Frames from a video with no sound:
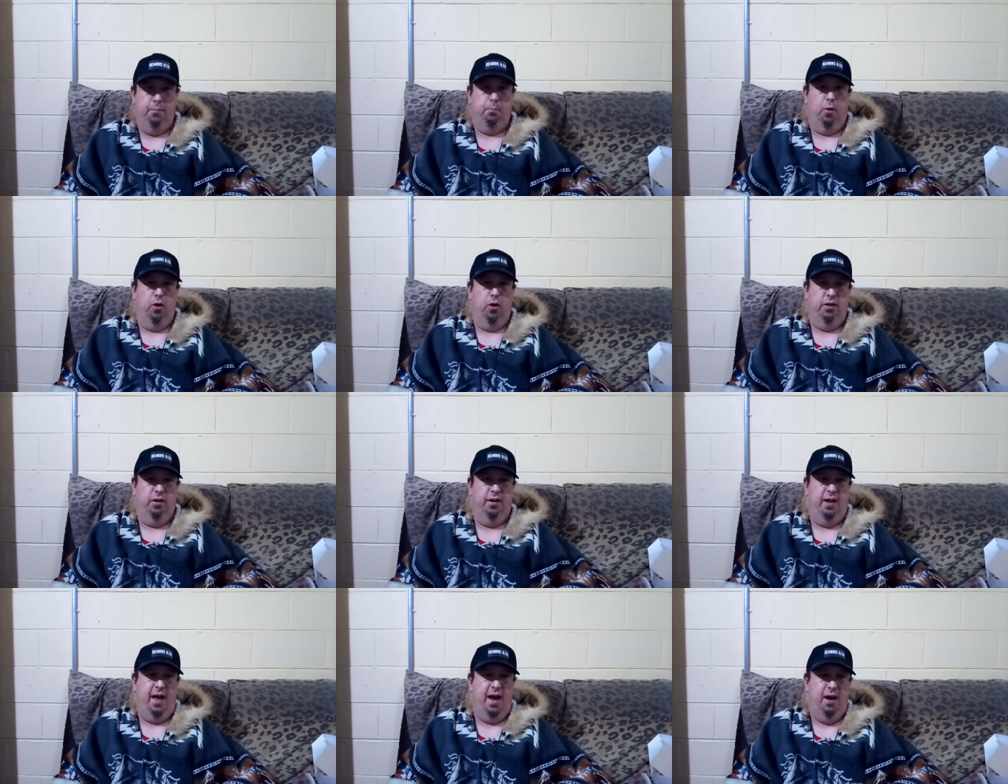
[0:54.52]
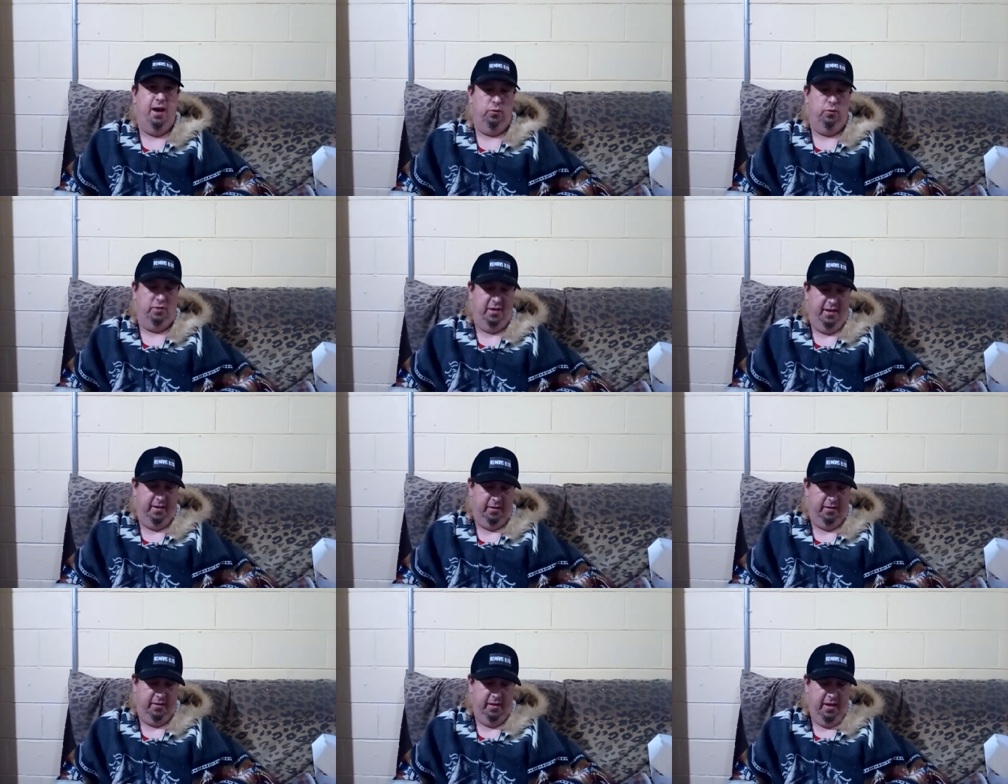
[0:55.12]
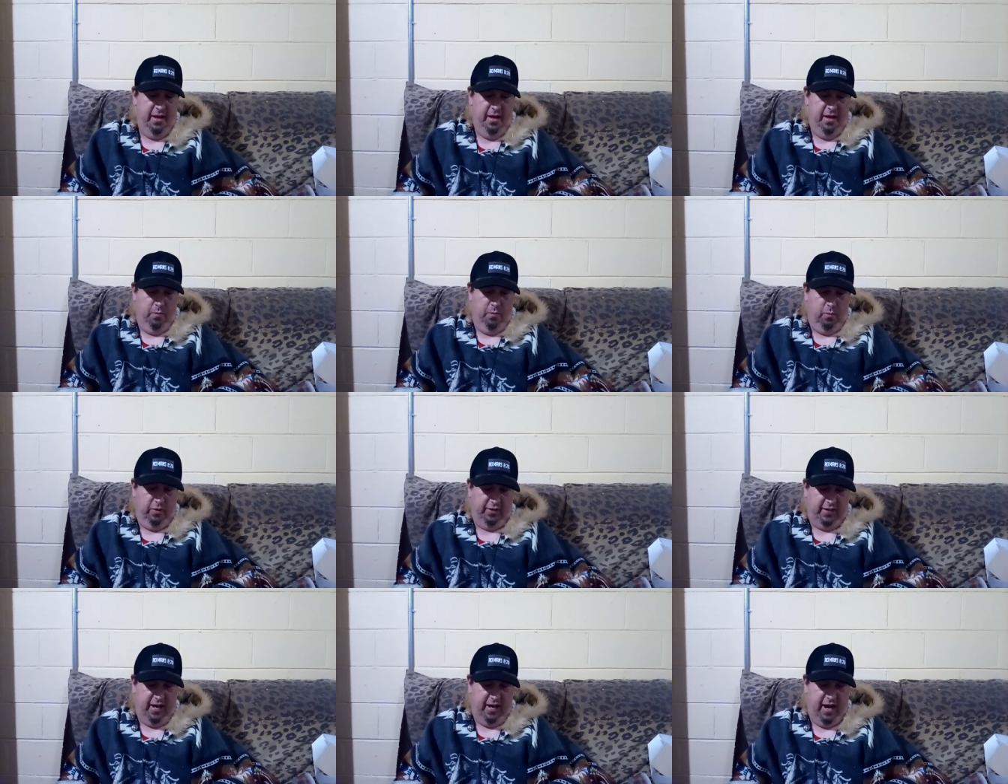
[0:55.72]
burning out and
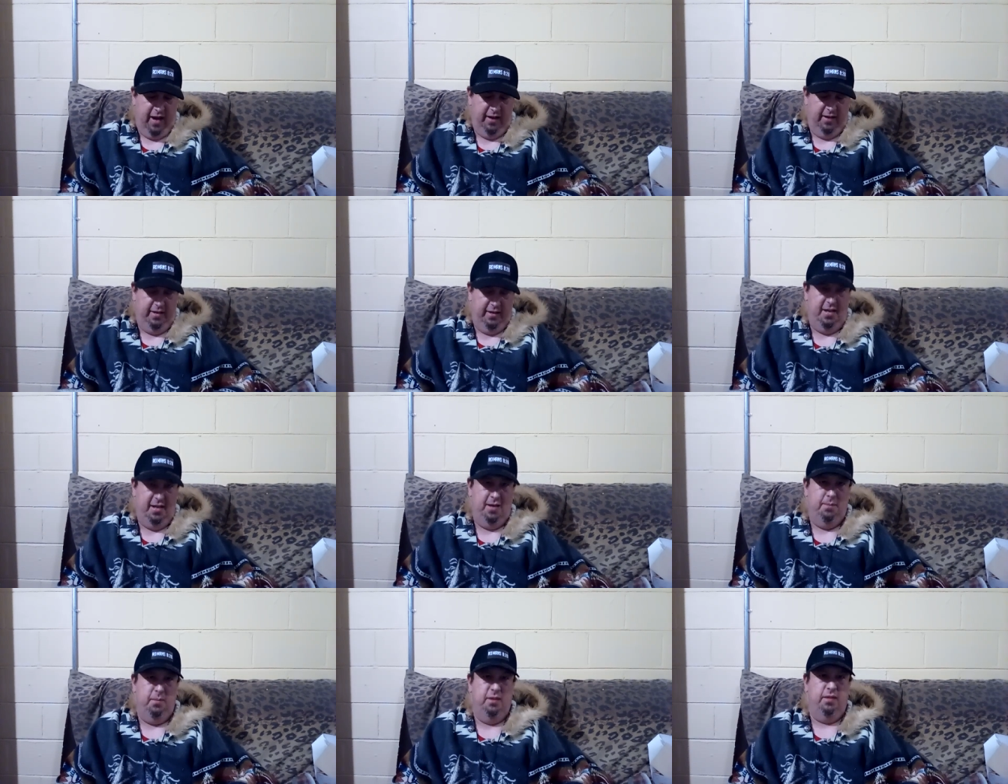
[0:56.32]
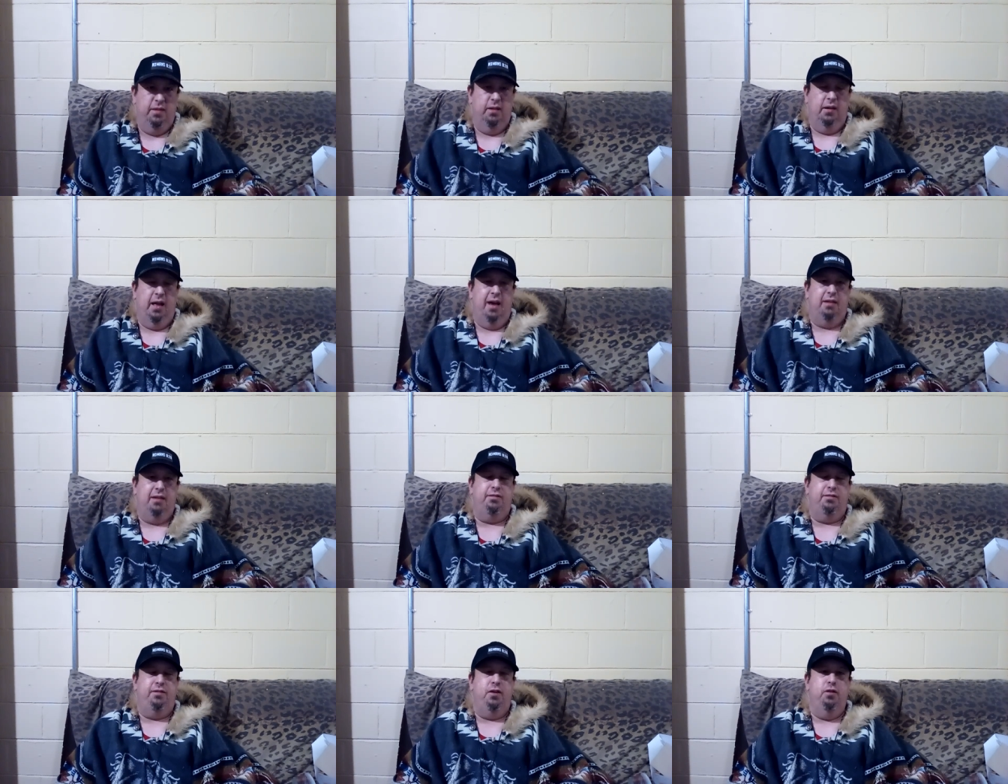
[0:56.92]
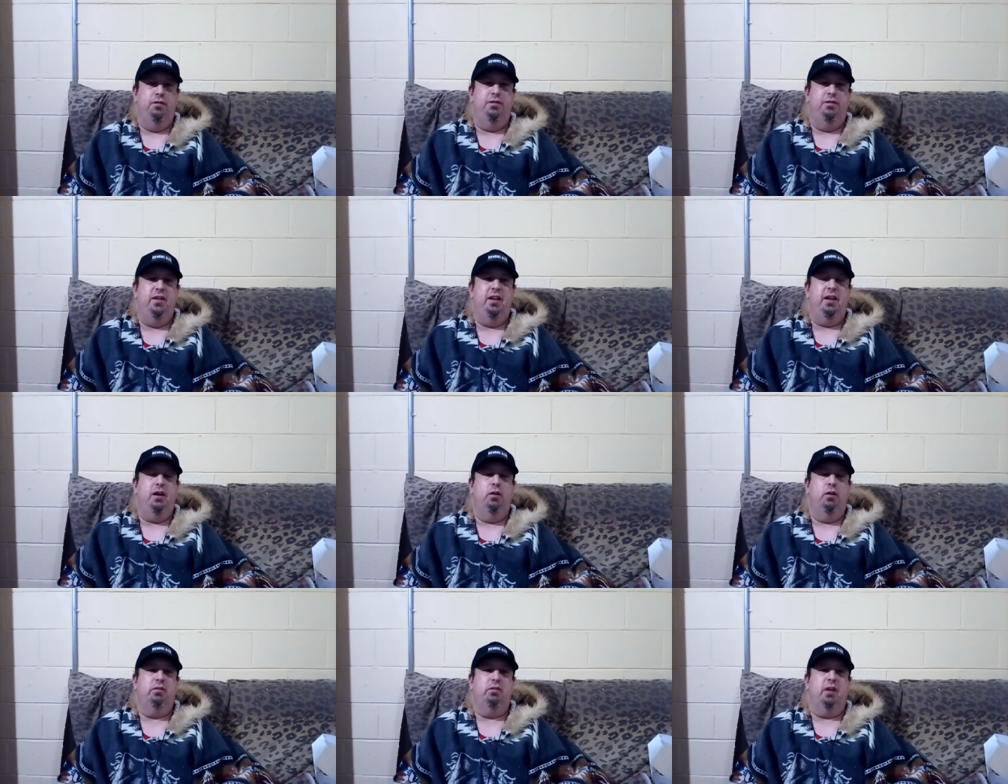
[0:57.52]
was kind of dim in the last few
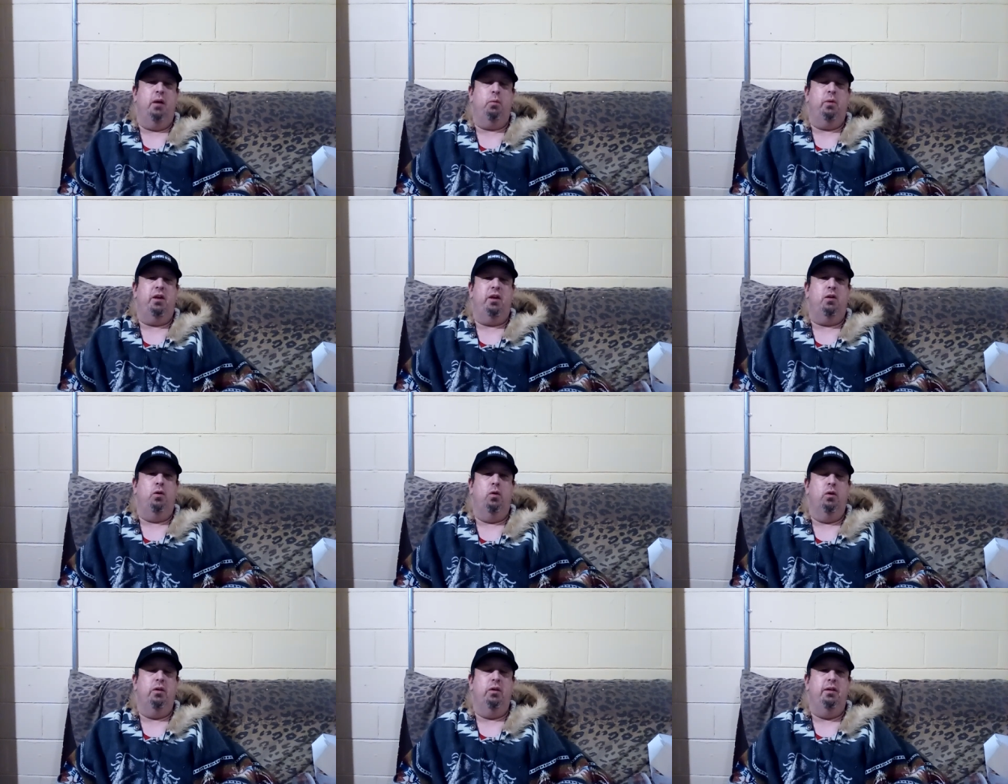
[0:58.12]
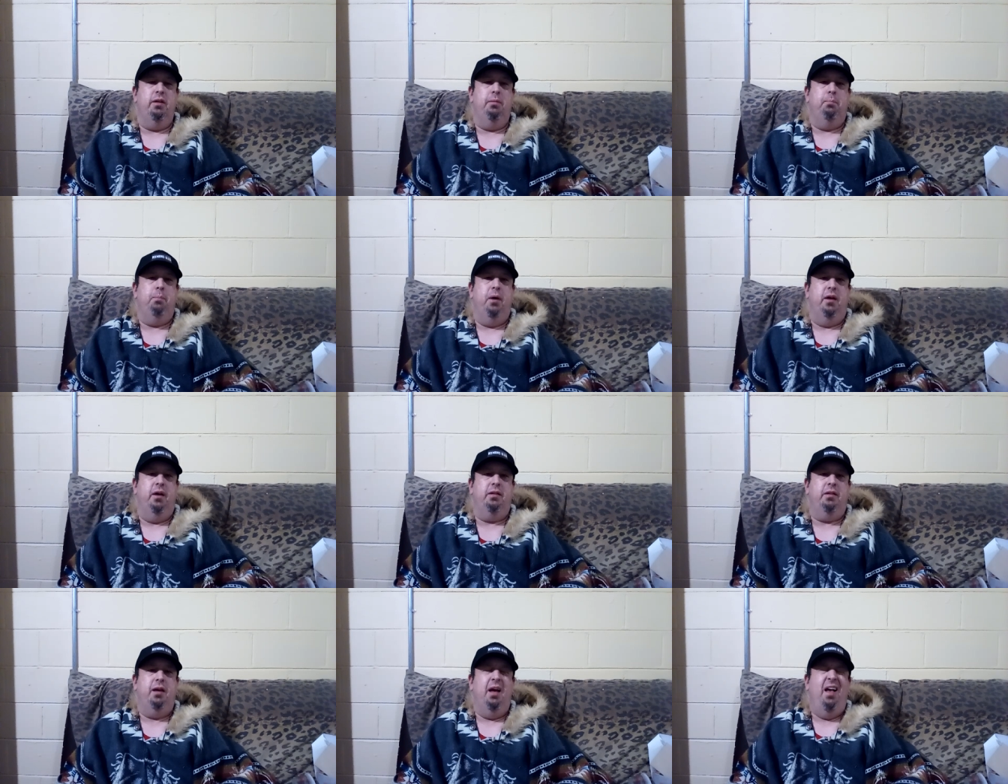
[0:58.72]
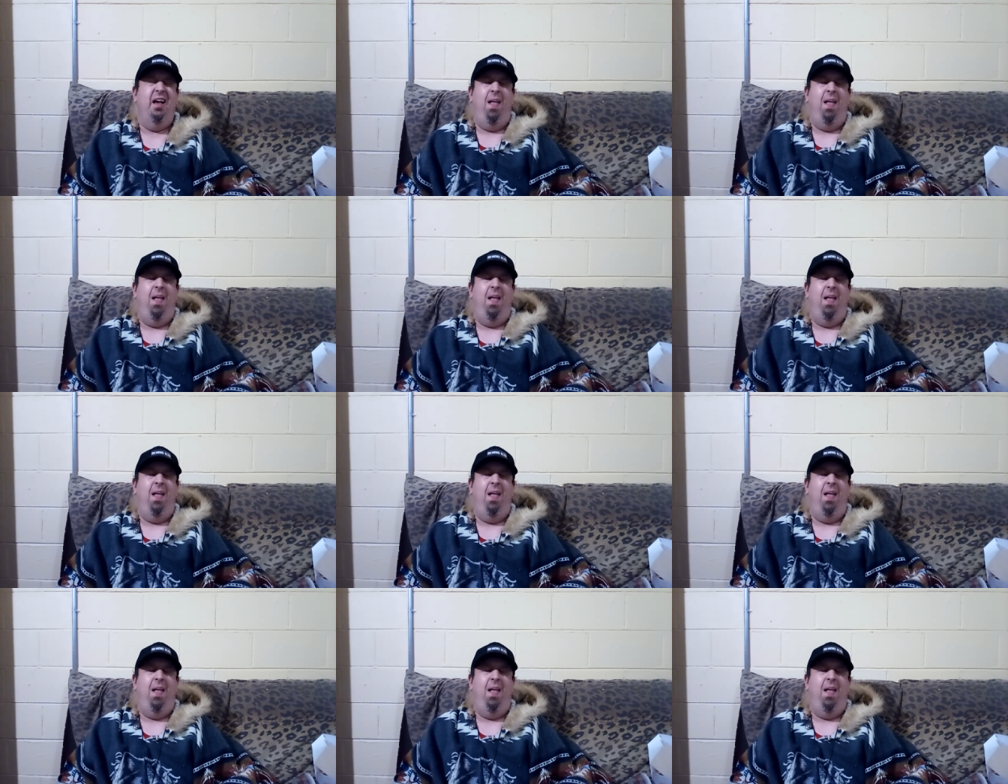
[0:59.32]
videos I recorded, but